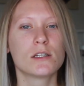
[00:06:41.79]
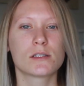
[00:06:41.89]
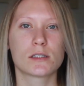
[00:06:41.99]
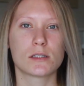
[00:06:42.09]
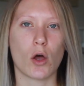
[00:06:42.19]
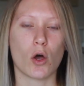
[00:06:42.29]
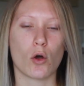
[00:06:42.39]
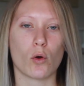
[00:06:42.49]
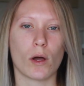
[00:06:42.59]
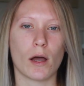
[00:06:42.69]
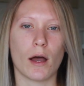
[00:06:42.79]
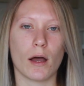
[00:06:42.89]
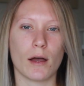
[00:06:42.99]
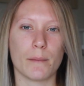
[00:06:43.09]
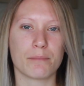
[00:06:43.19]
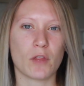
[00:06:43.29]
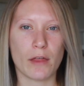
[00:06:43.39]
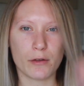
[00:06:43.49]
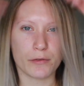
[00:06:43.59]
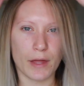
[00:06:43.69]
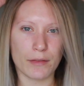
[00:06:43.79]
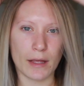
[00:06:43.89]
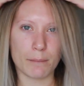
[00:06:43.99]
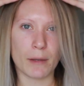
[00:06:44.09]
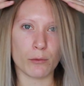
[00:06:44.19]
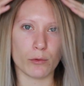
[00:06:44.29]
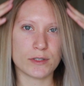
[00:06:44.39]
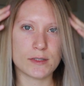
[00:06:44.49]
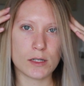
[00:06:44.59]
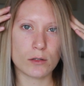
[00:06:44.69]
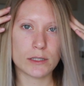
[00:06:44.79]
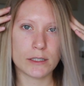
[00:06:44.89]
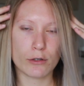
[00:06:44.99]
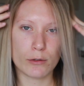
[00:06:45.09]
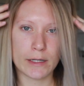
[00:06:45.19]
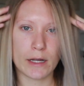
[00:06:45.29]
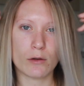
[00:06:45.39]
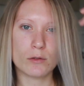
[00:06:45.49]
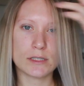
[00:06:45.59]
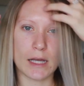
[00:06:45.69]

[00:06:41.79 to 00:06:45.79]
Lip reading: So other than like my roots slowly growing out,